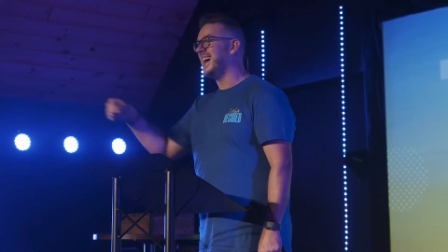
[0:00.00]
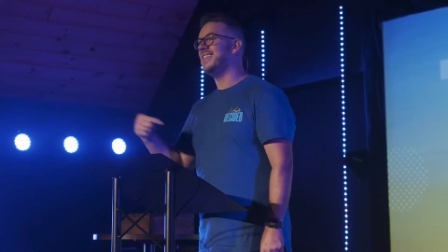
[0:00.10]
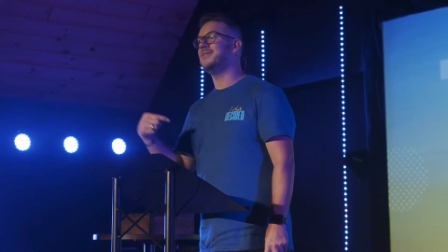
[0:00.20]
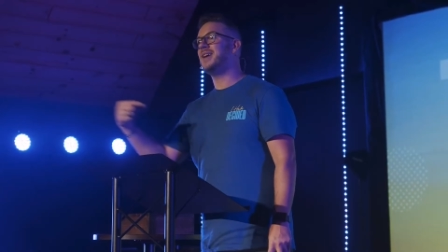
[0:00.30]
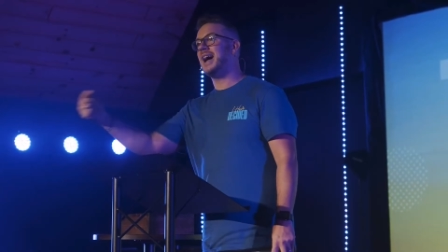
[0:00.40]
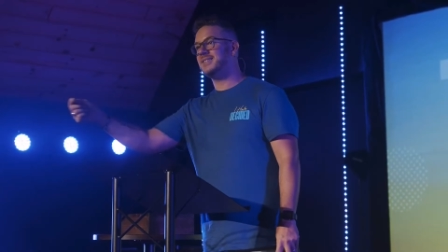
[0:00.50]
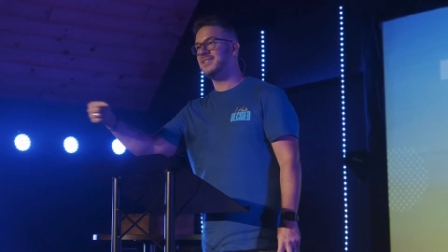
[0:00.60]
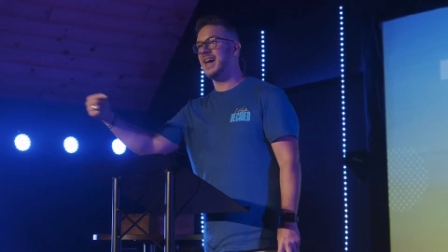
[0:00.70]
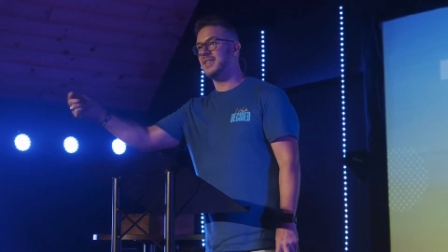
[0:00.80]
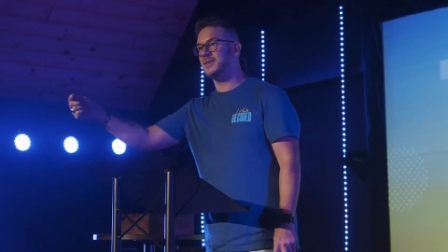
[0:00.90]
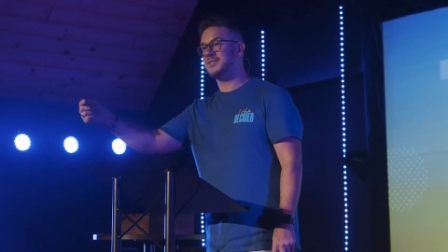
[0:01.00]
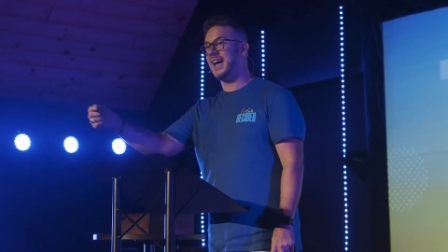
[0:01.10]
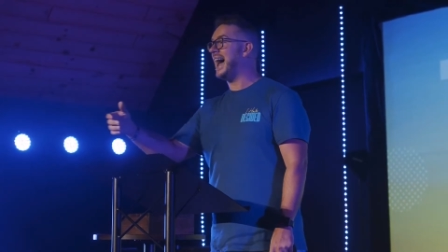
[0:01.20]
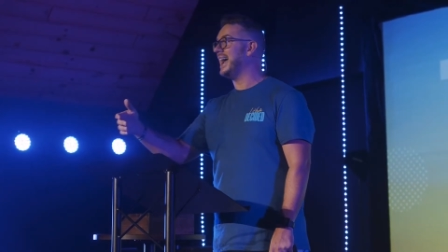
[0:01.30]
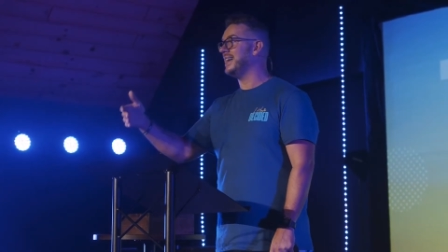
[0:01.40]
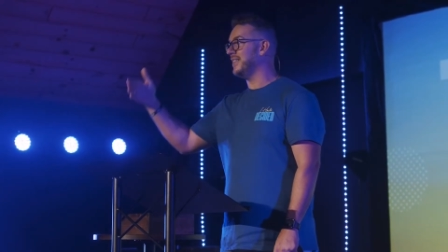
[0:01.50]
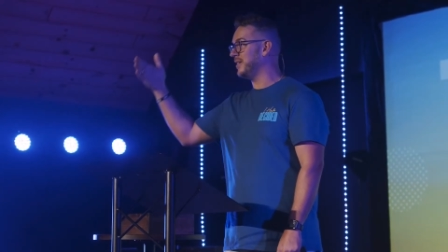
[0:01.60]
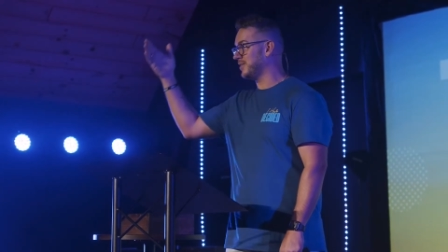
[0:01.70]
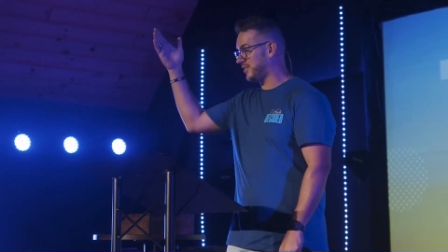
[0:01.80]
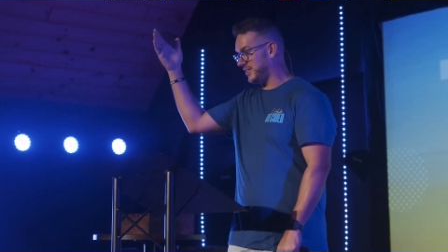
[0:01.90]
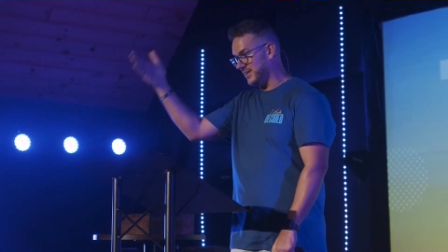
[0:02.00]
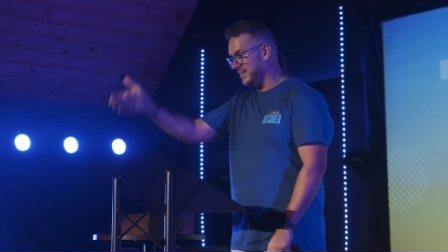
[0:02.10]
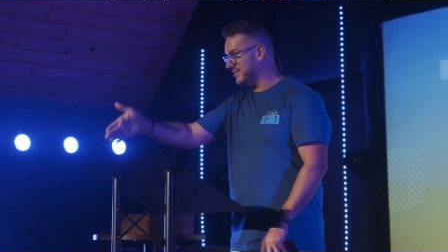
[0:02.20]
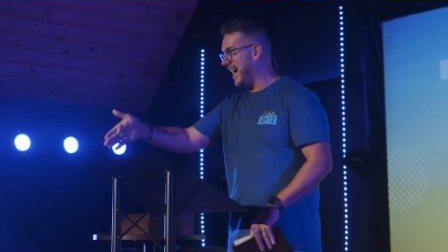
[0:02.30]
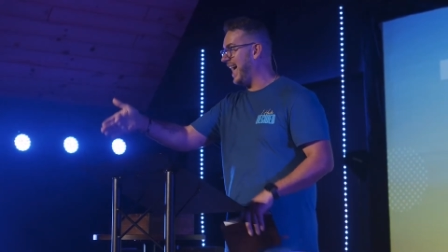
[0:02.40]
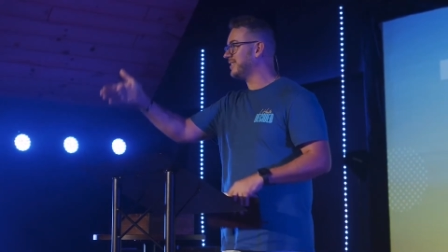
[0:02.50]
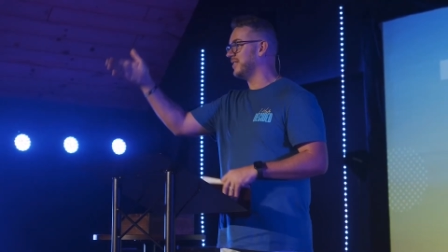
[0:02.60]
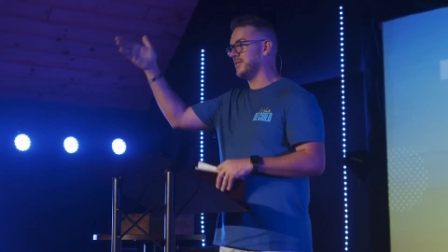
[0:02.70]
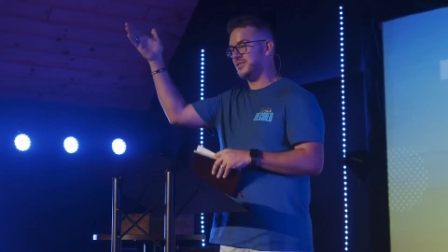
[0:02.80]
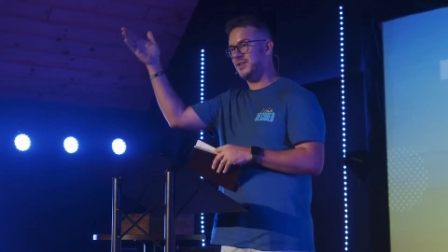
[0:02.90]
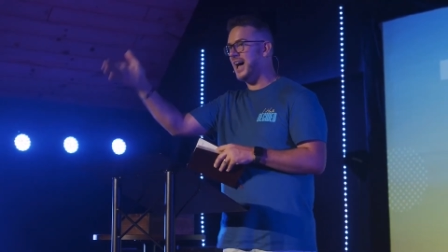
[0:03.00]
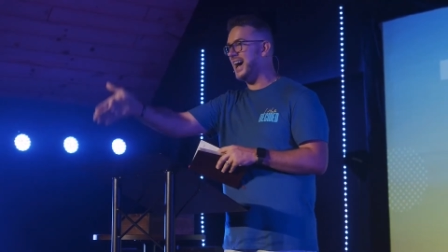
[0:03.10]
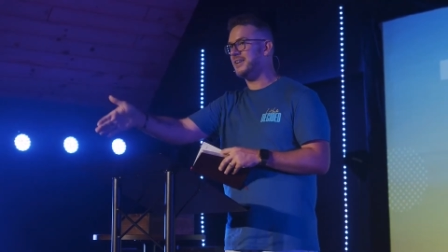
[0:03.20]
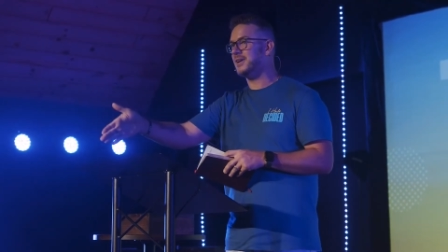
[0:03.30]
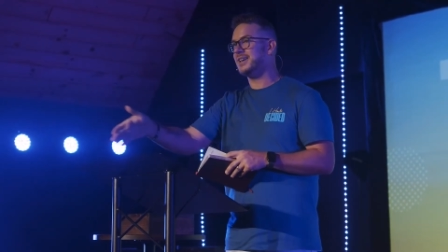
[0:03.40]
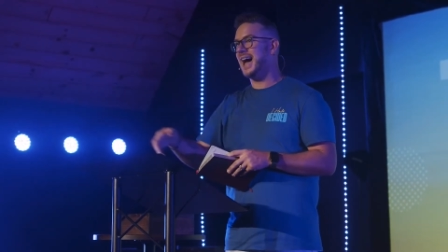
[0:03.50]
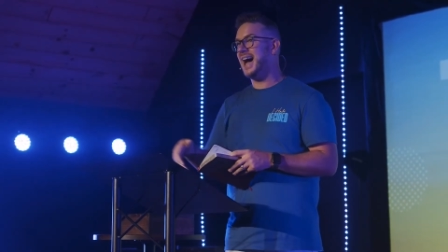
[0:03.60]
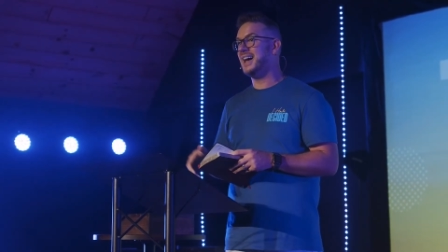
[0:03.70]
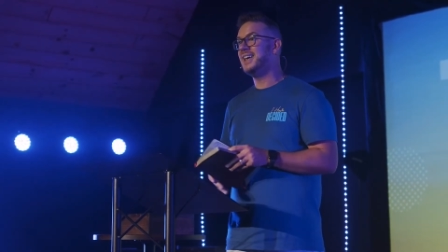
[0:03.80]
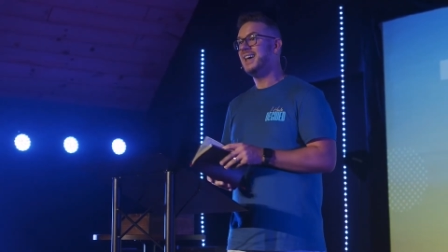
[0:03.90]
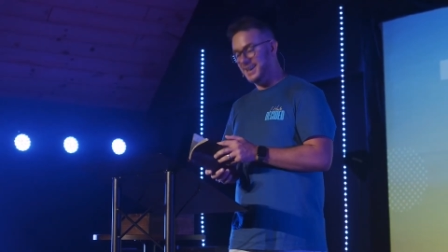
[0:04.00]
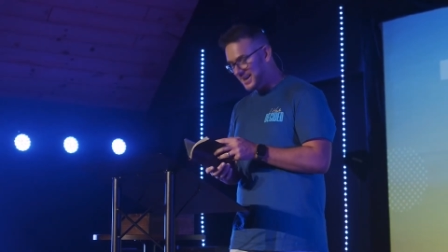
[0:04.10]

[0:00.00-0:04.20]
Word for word: and they've got to the other side and they're still intact and they're still honoring God. And it